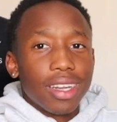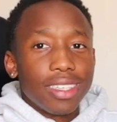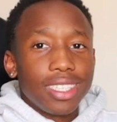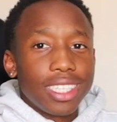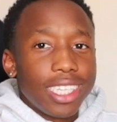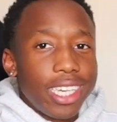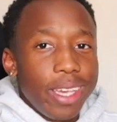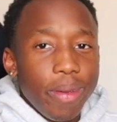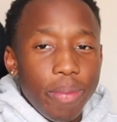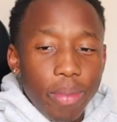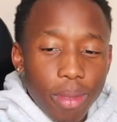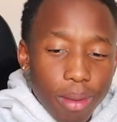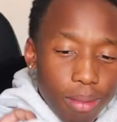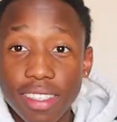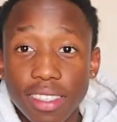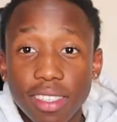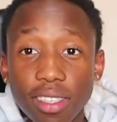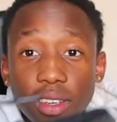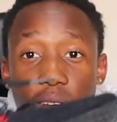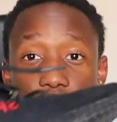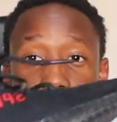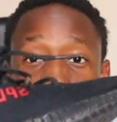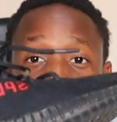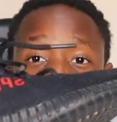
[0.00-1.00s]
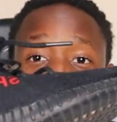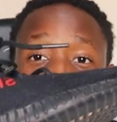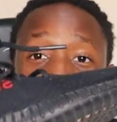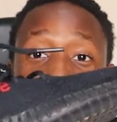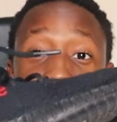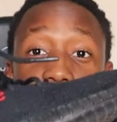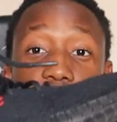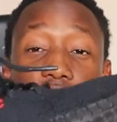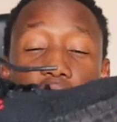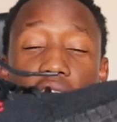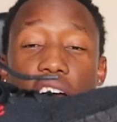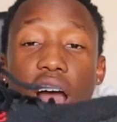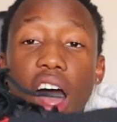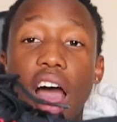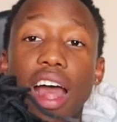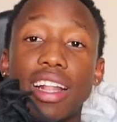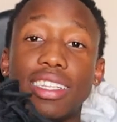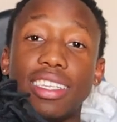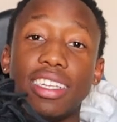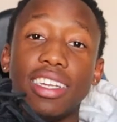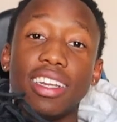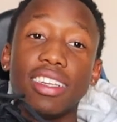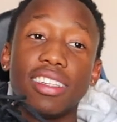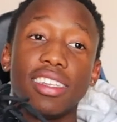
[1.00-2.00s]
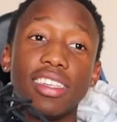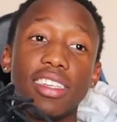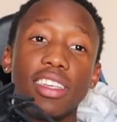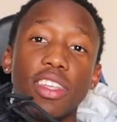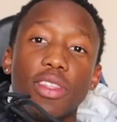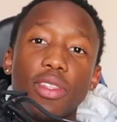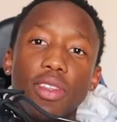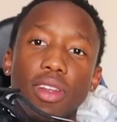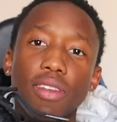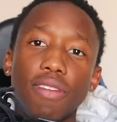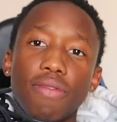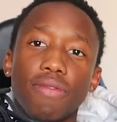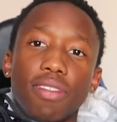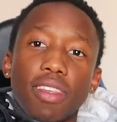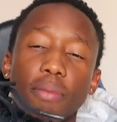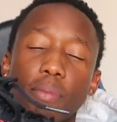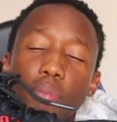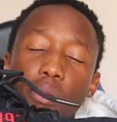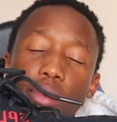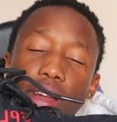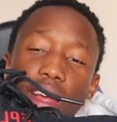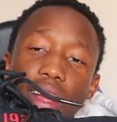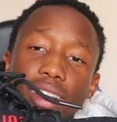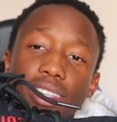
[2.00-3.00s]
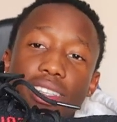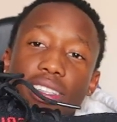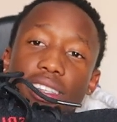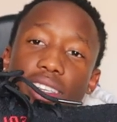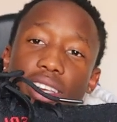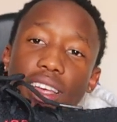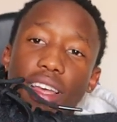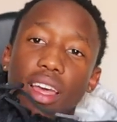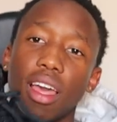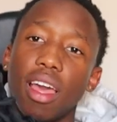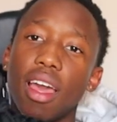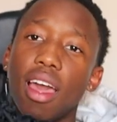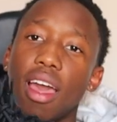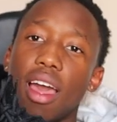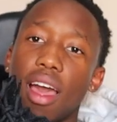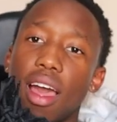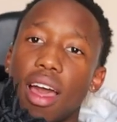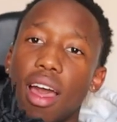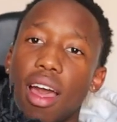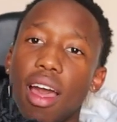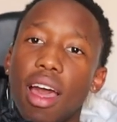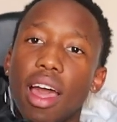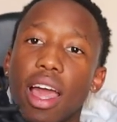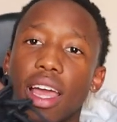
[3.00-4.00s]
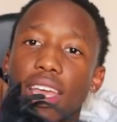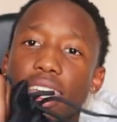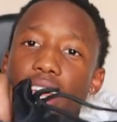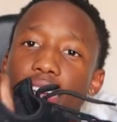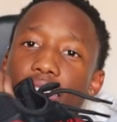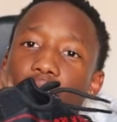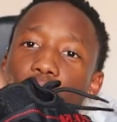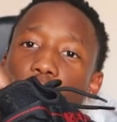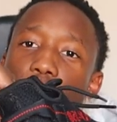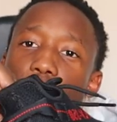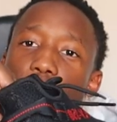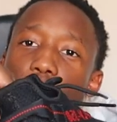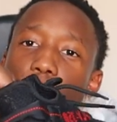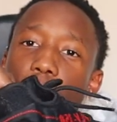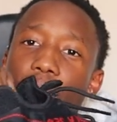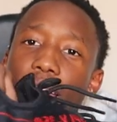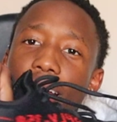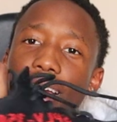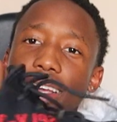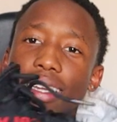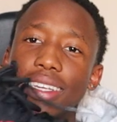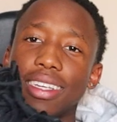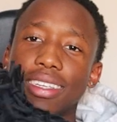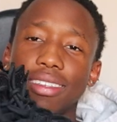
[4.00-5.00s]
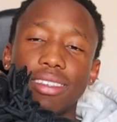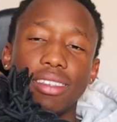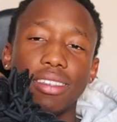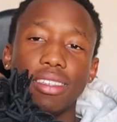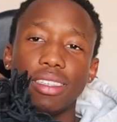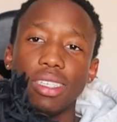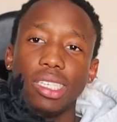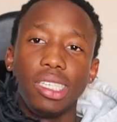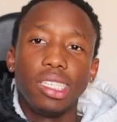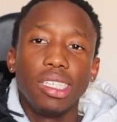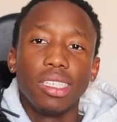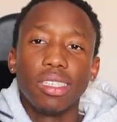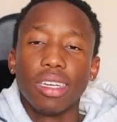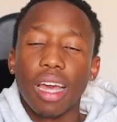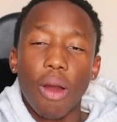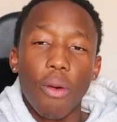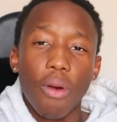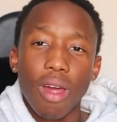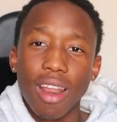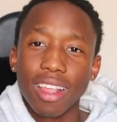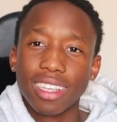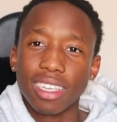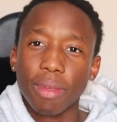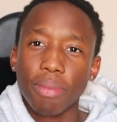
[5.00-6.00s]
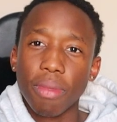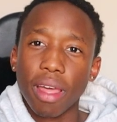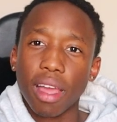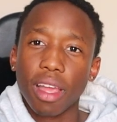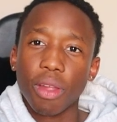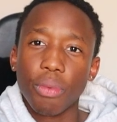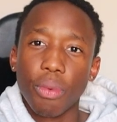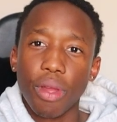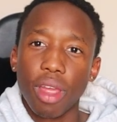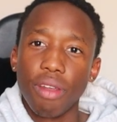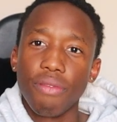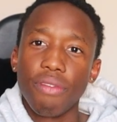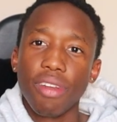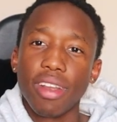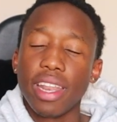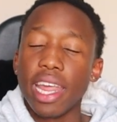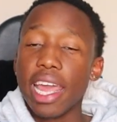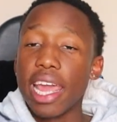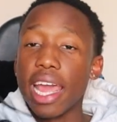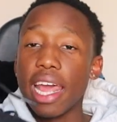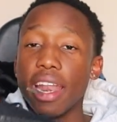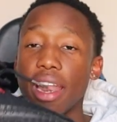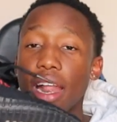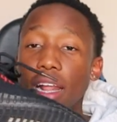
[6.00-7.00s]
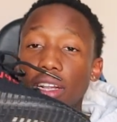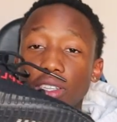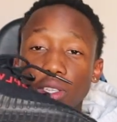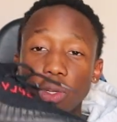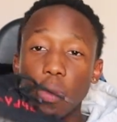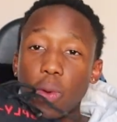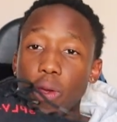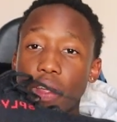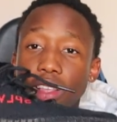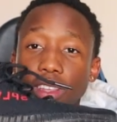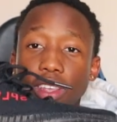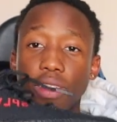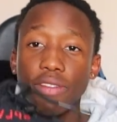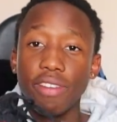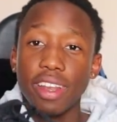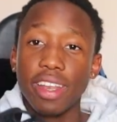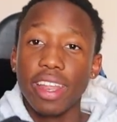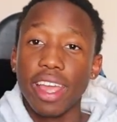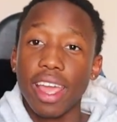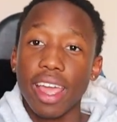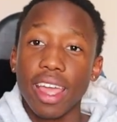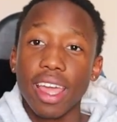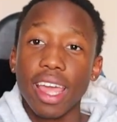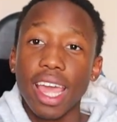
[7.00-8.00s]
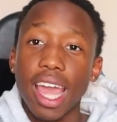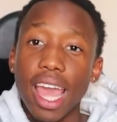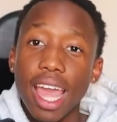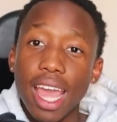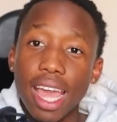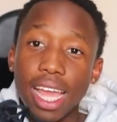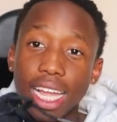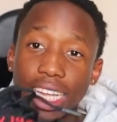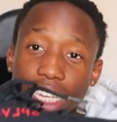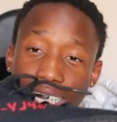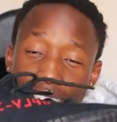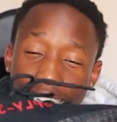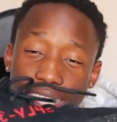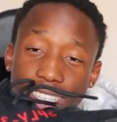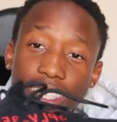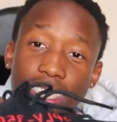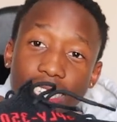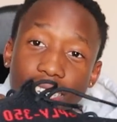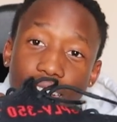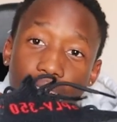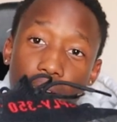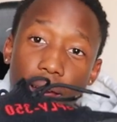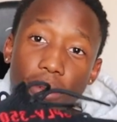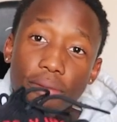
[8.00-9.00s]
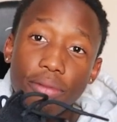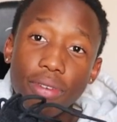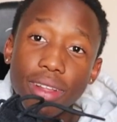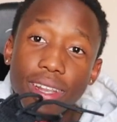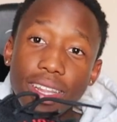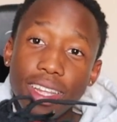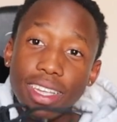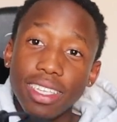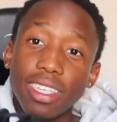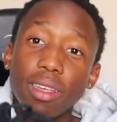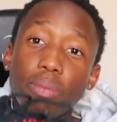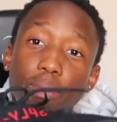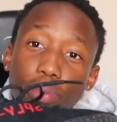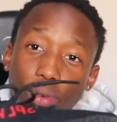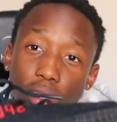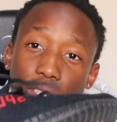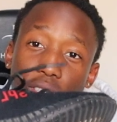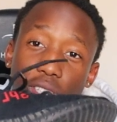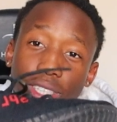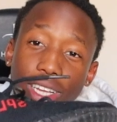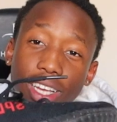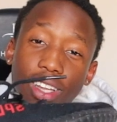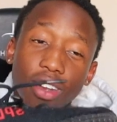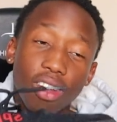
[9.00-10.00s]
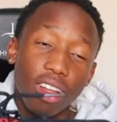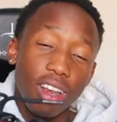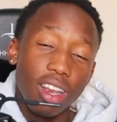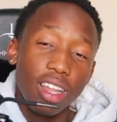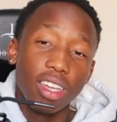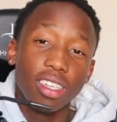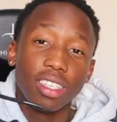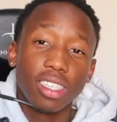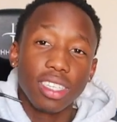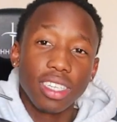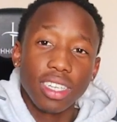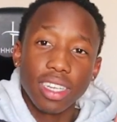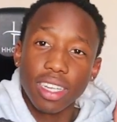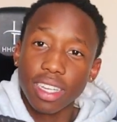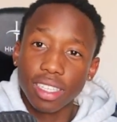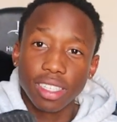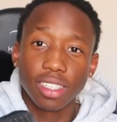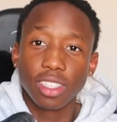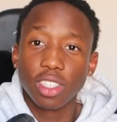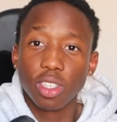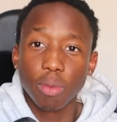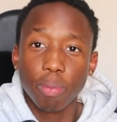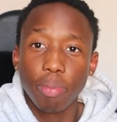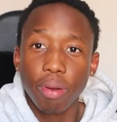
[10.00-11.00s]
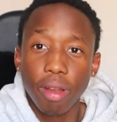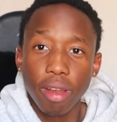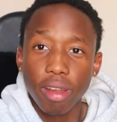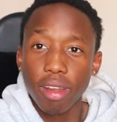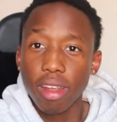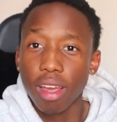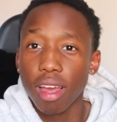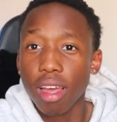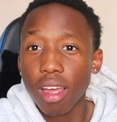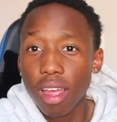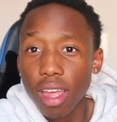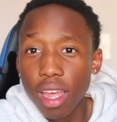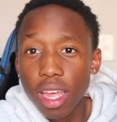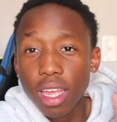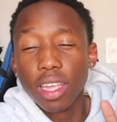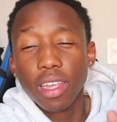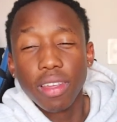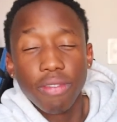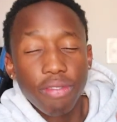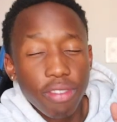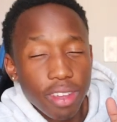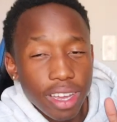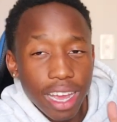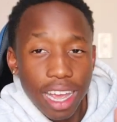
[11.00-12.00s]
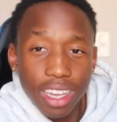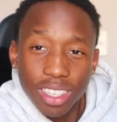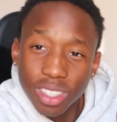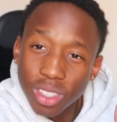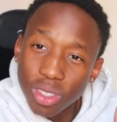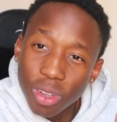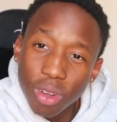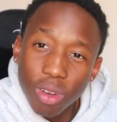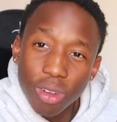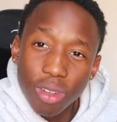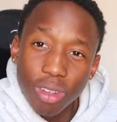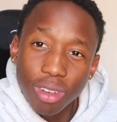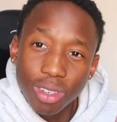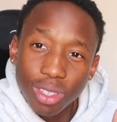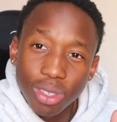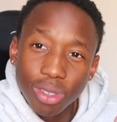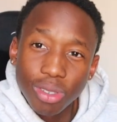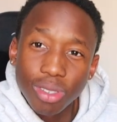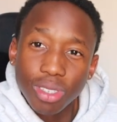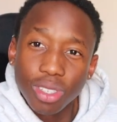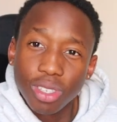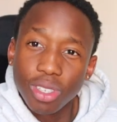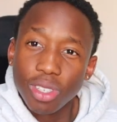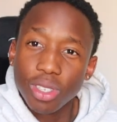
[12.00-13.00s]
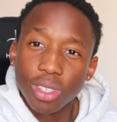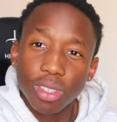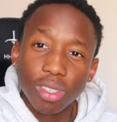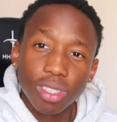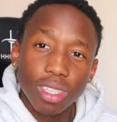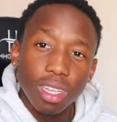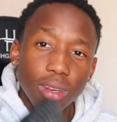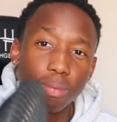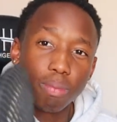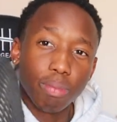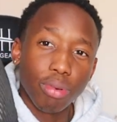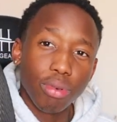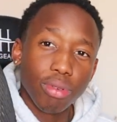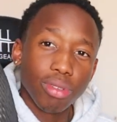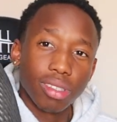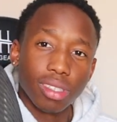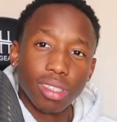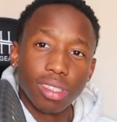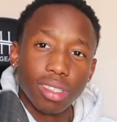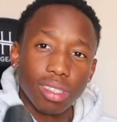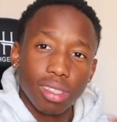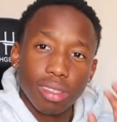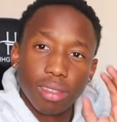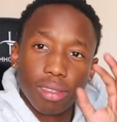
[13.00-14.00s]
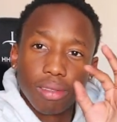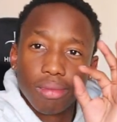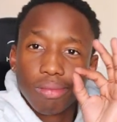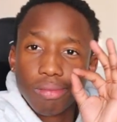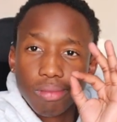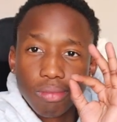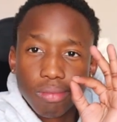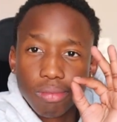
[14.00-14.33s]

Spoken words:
and just keep them. These Adidas Yeezy 350 Breads, again, all black Yeezy. I wanted something I could wear every day, and I do wear these every day. Yeezy Comfort, Yeezy Boost technology is superior. If you guys know your shoes, you know that Boost is just,